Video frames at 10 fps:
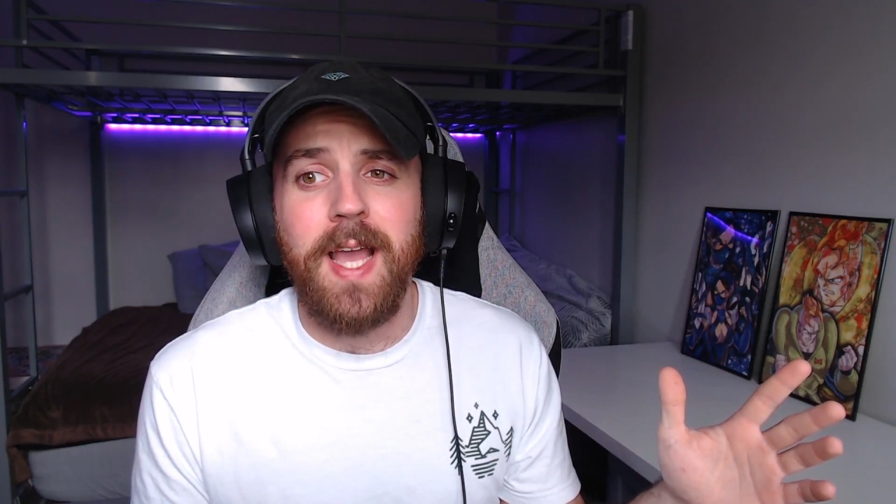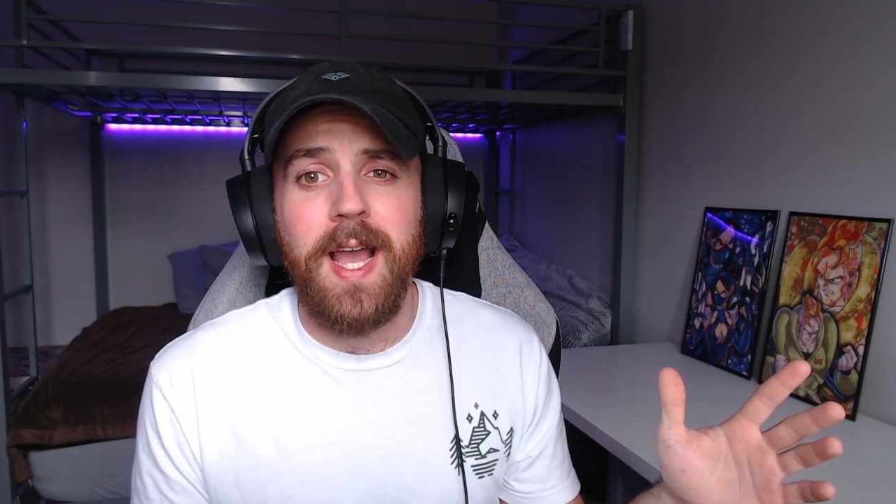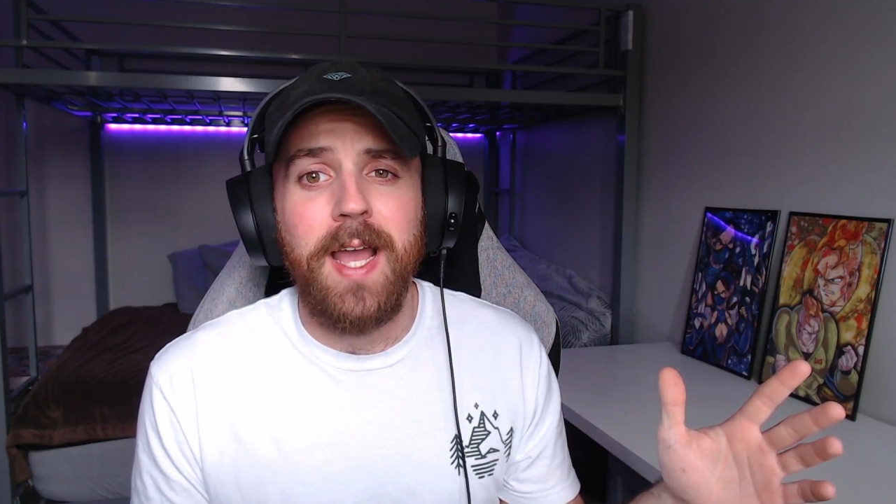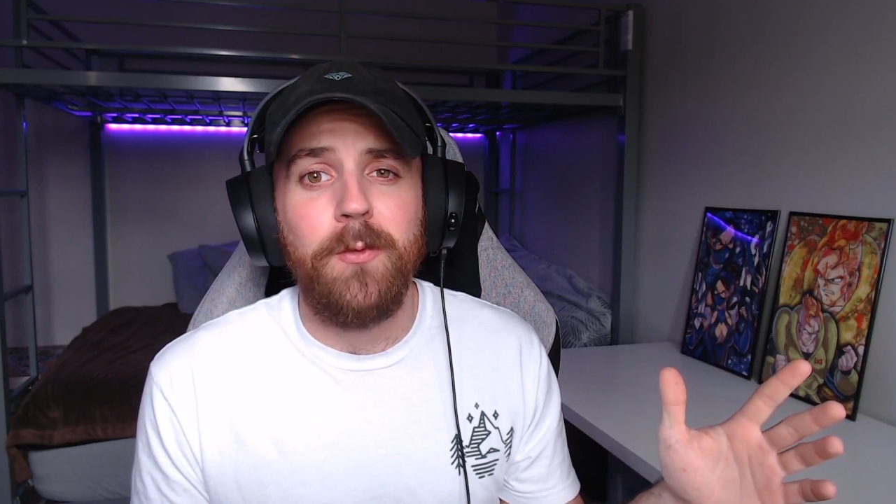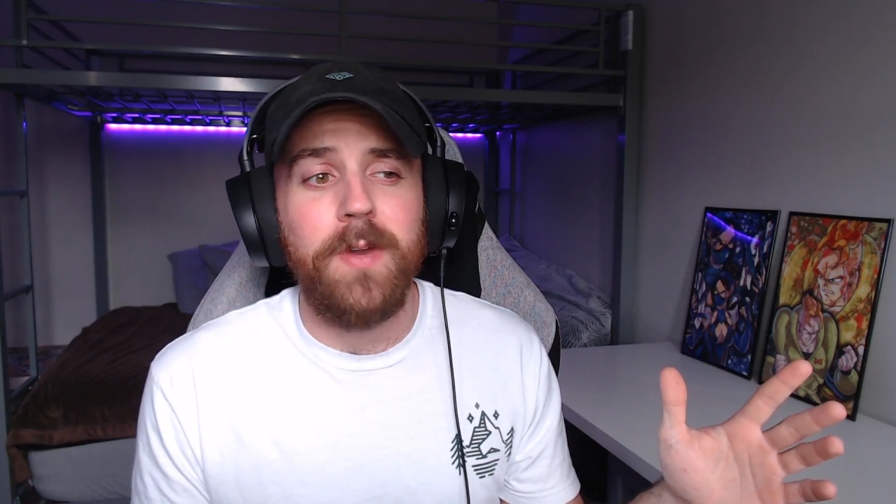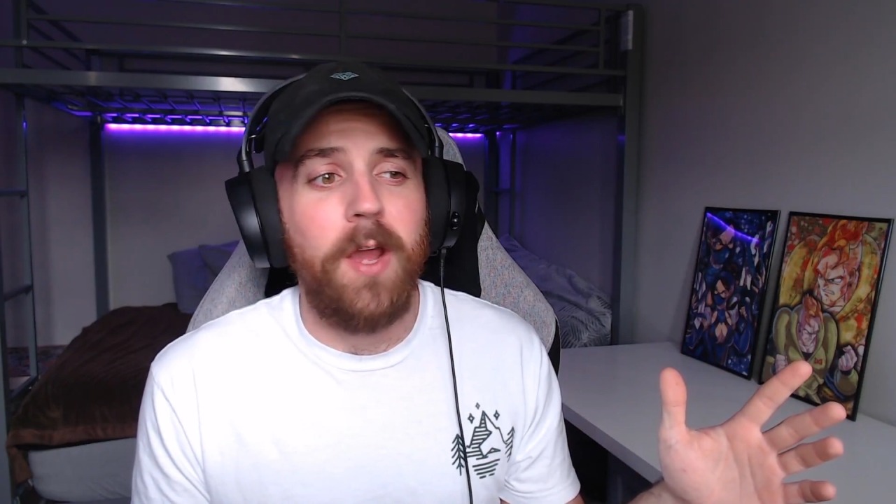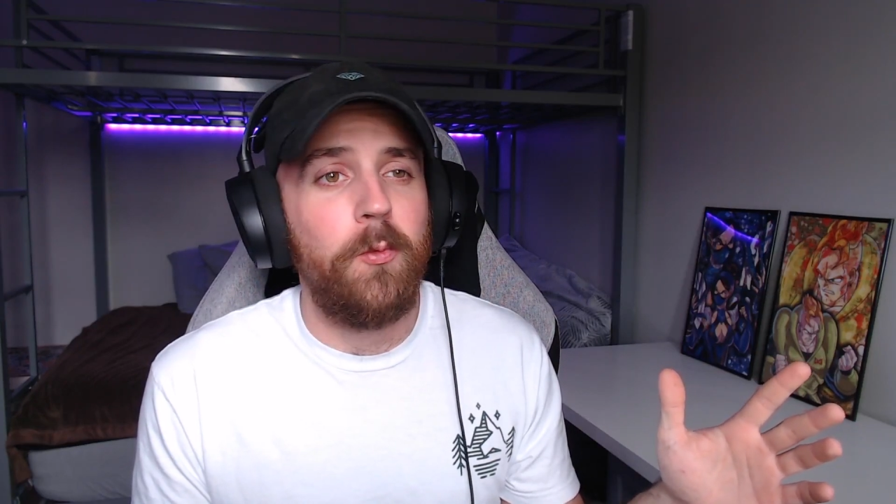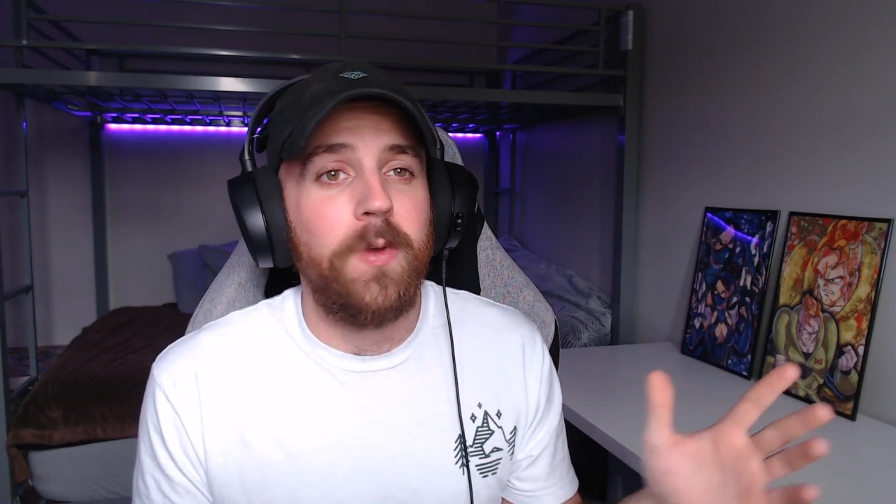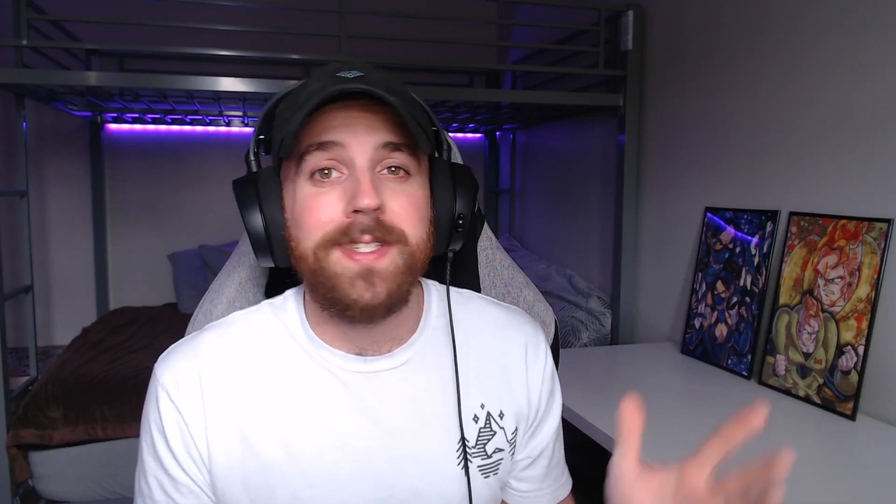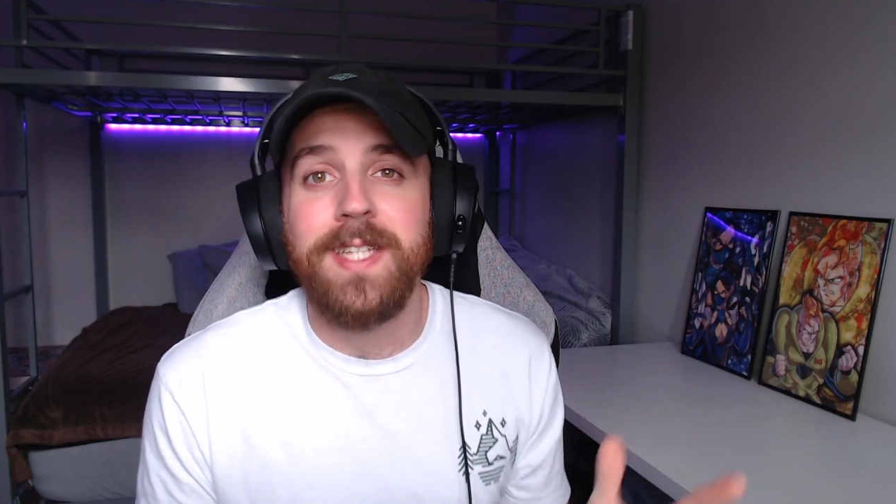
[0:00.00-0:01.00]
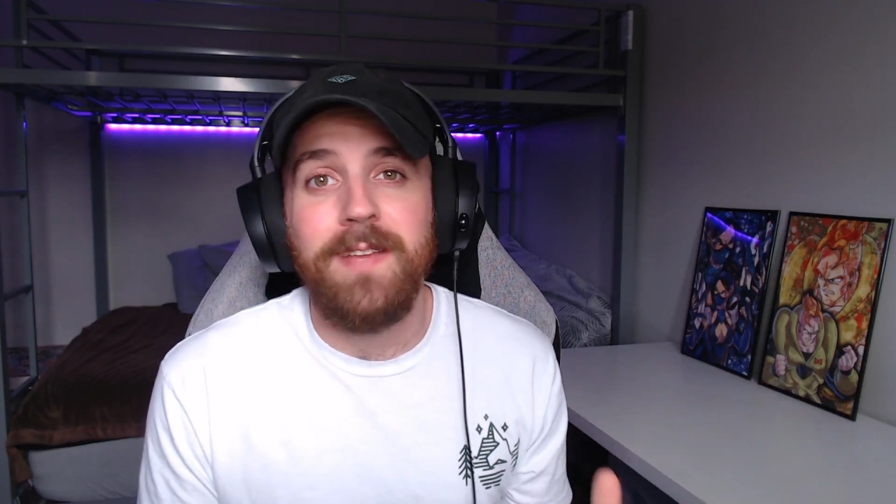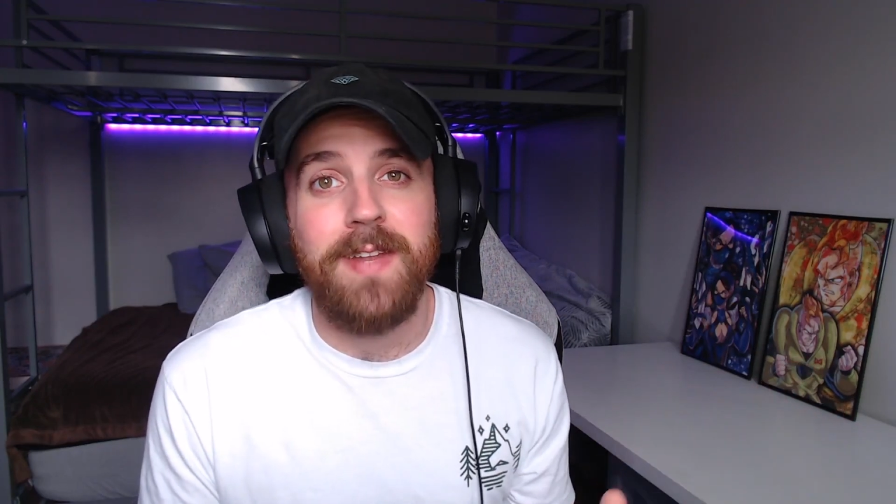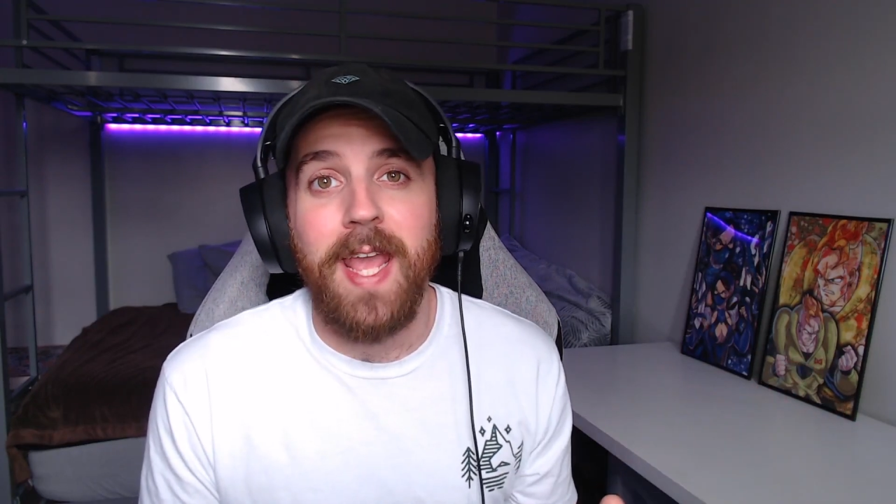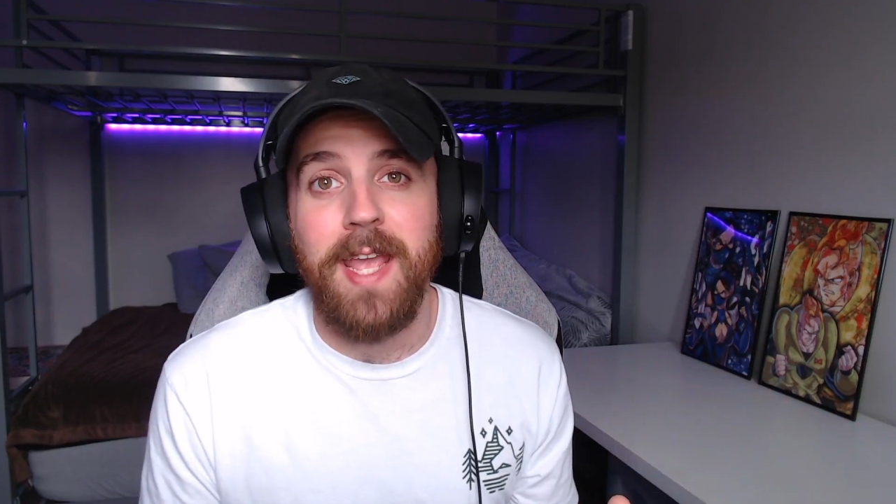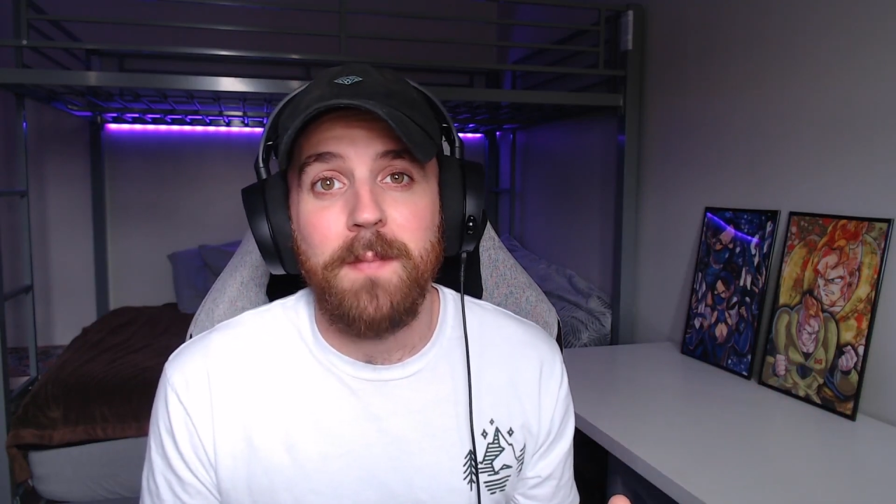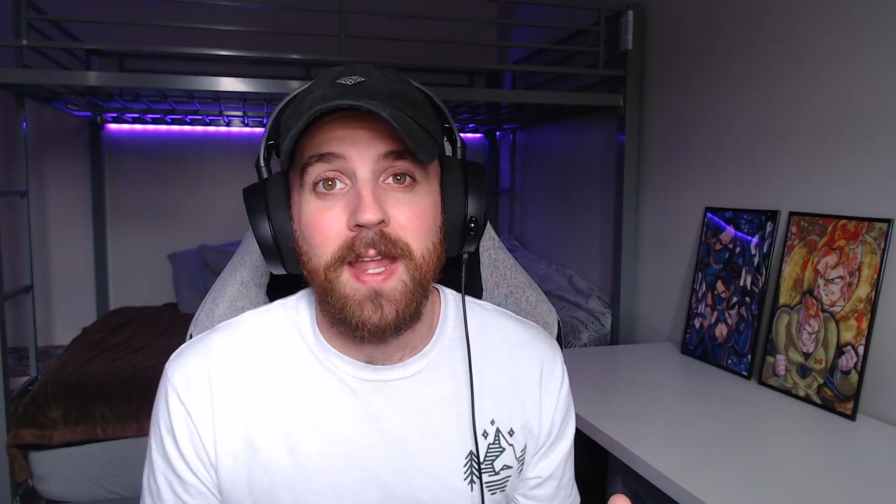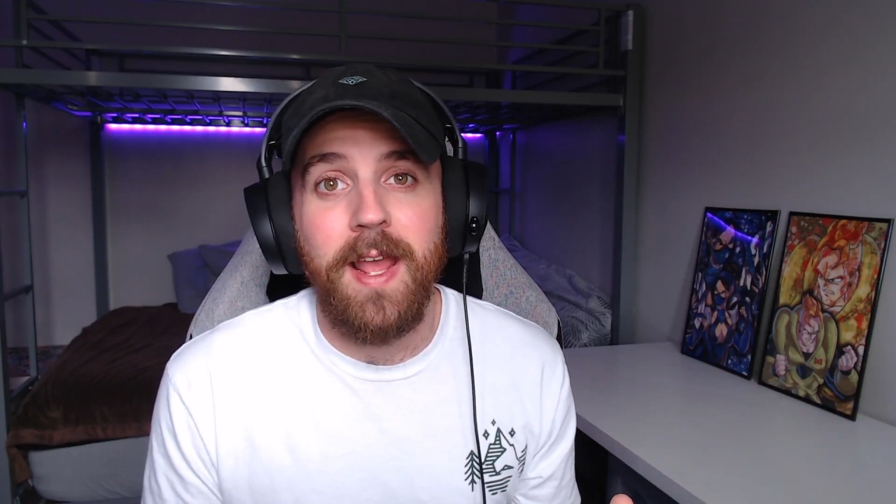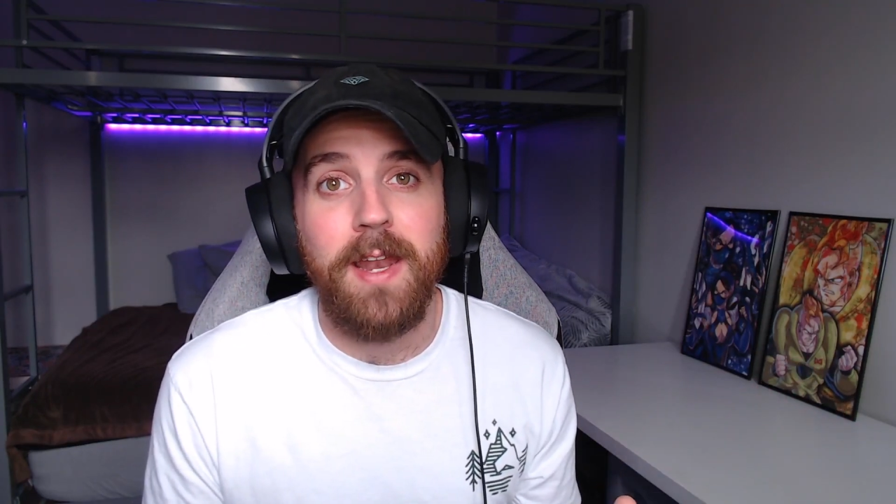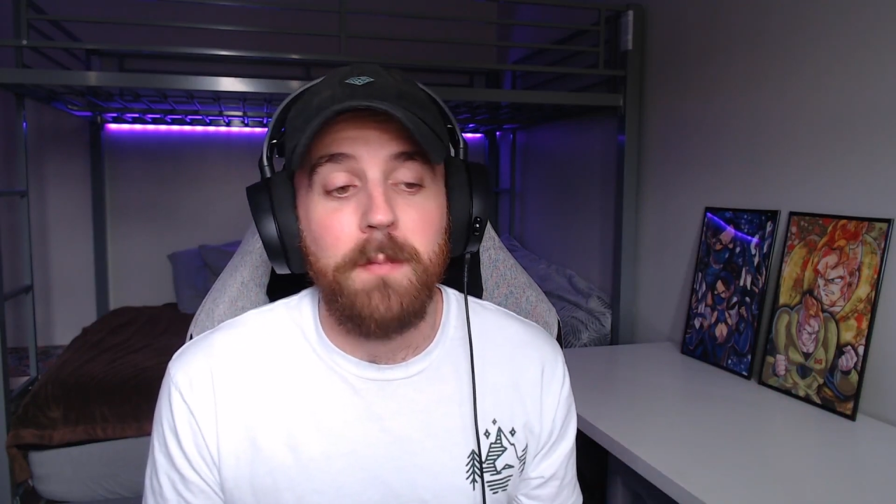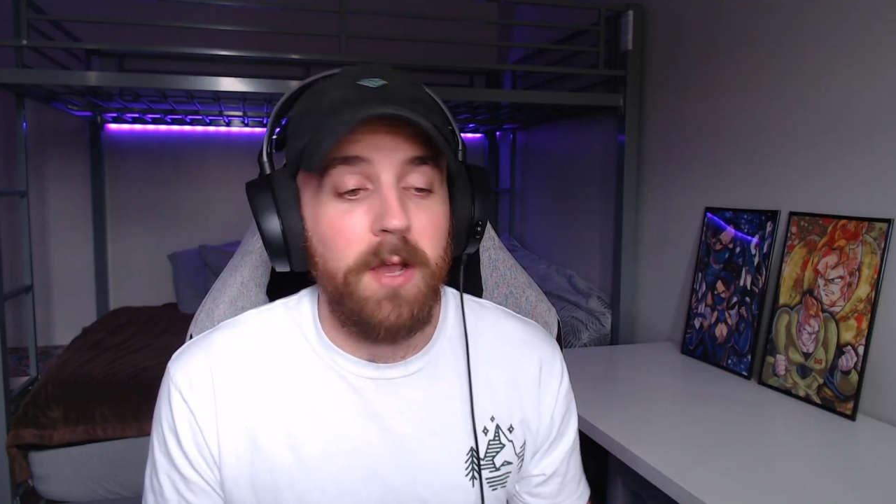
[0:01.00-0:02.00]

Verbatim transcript: guy when I wasn't even aiming at him.